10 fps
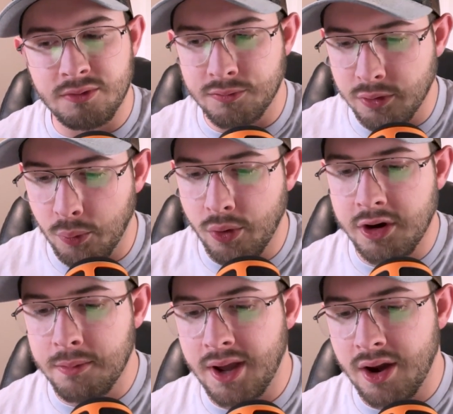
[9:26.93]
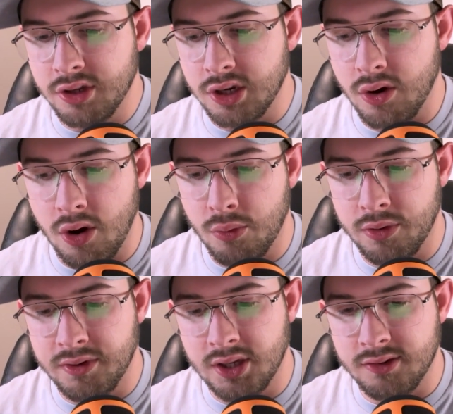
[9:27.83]
So if you're worried about, what
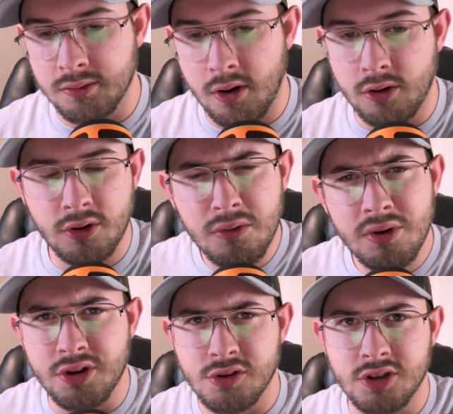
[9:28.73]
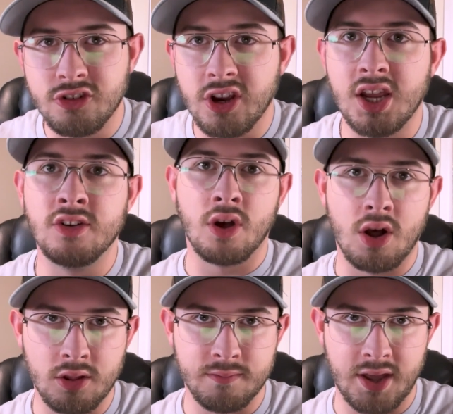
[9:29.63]
if it gets it wrong? Don't worry, you can change
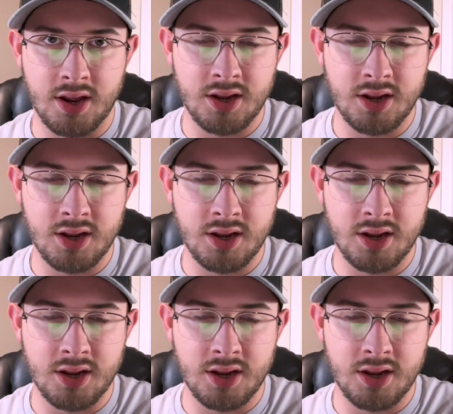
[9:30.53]
all of that.